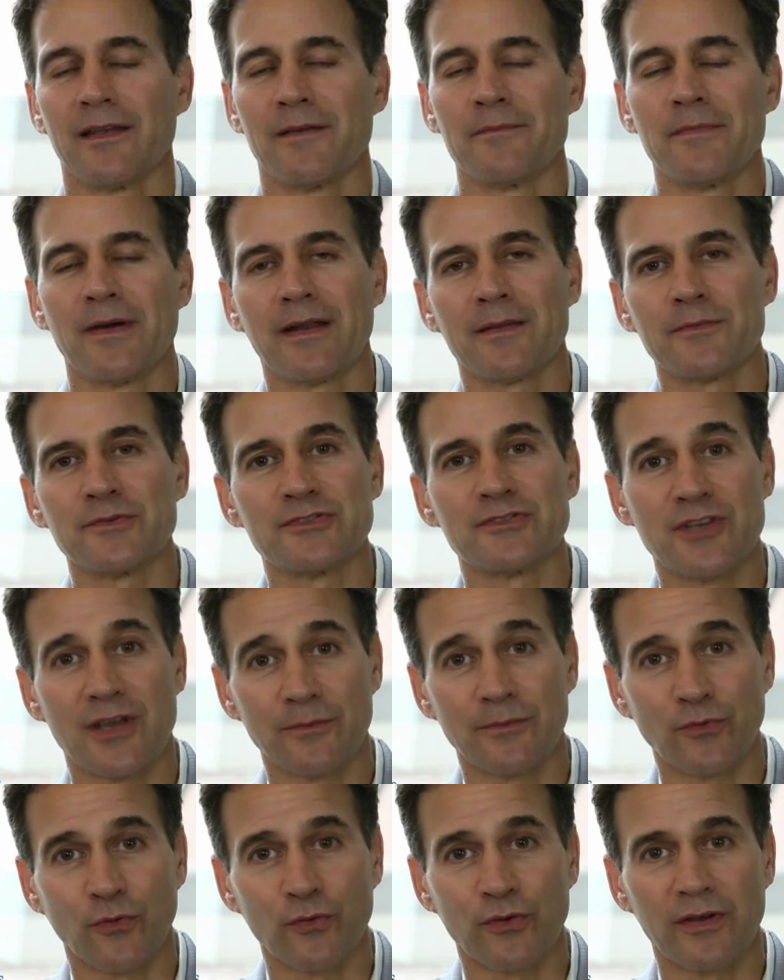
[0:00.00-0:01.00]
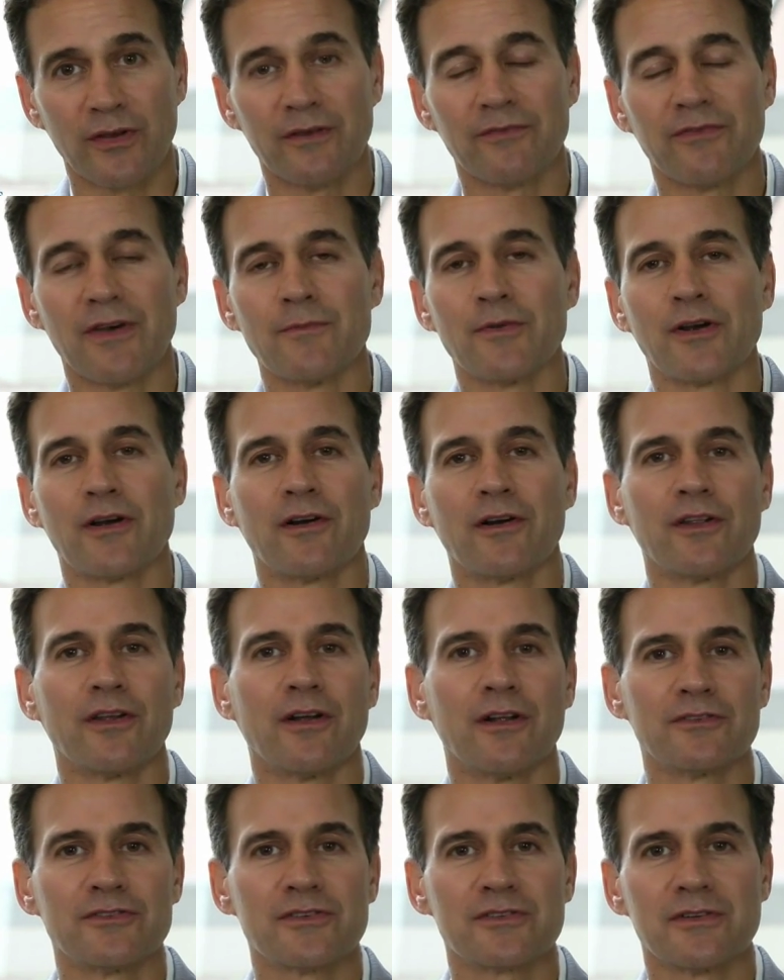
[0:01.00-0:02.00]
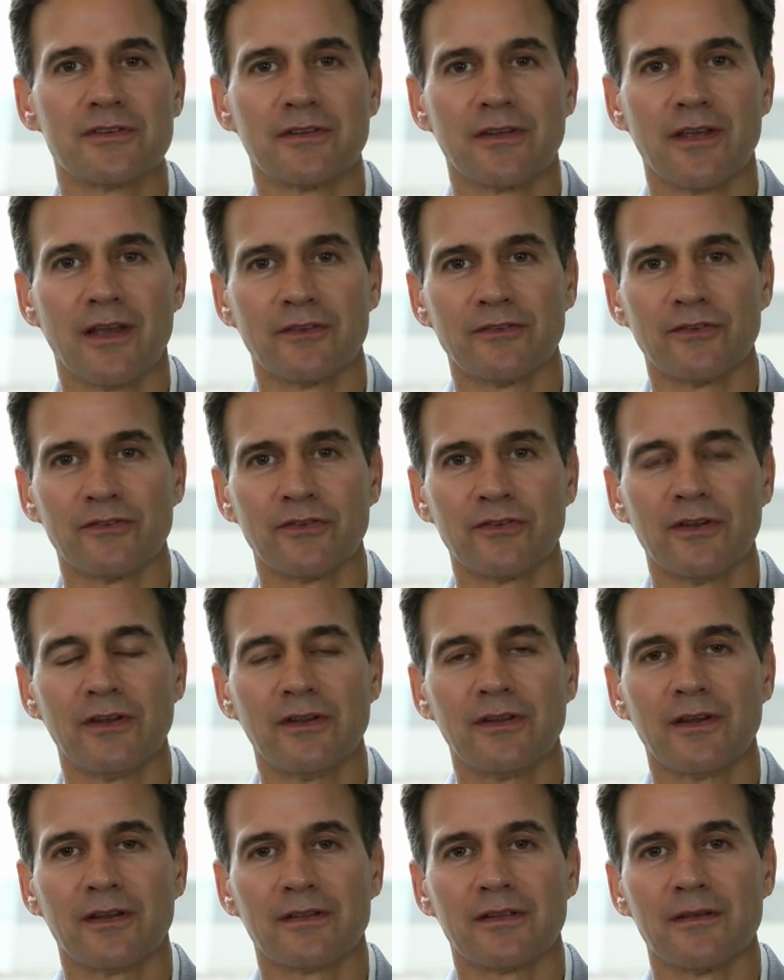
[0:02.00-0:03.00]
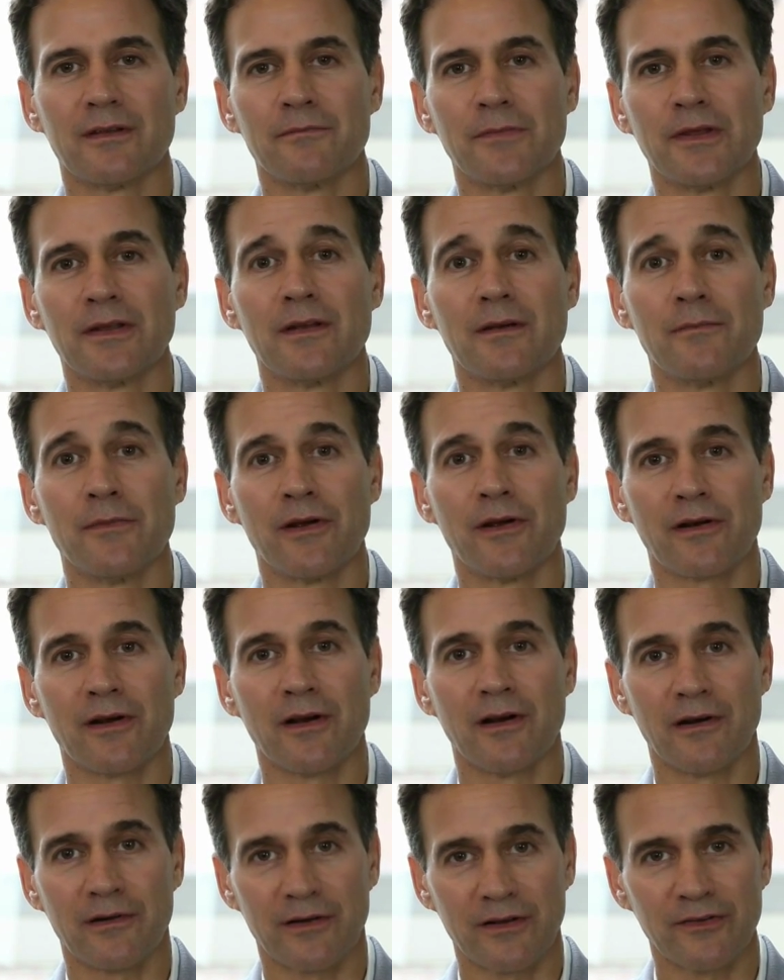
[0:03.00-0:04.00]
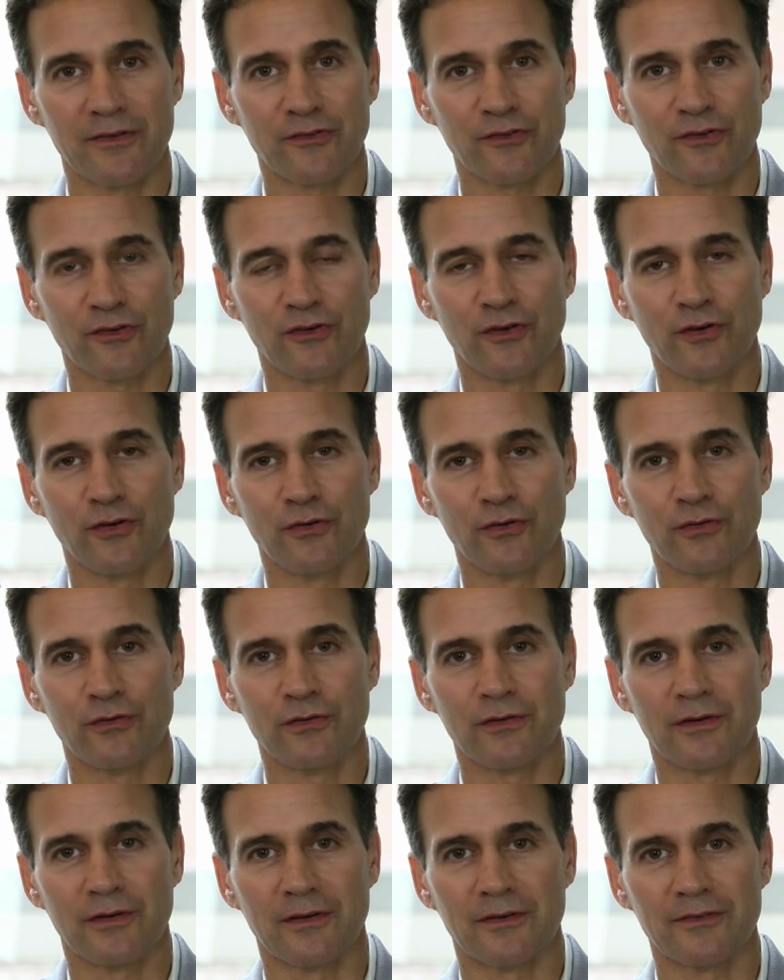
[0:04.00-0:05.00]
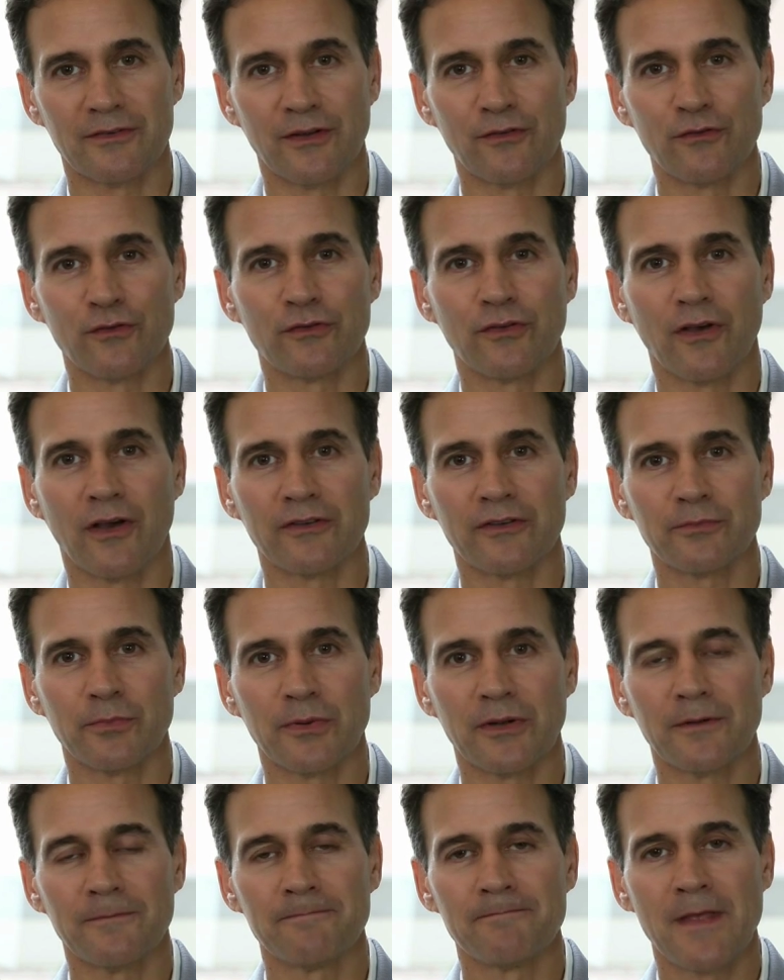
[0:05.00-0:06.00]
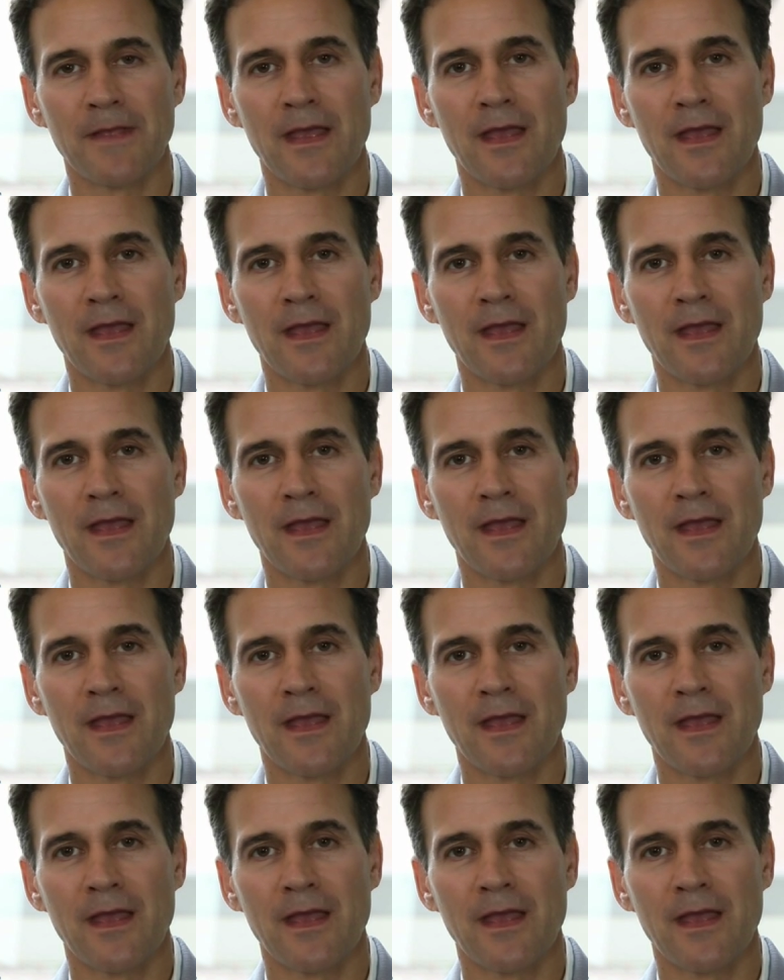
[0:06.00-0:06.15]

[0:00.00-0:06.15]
My name is James O'Keefe. I'm a cardiologist in Kansas City at the Mid America Heart Institute, Saint Luke's Hospital.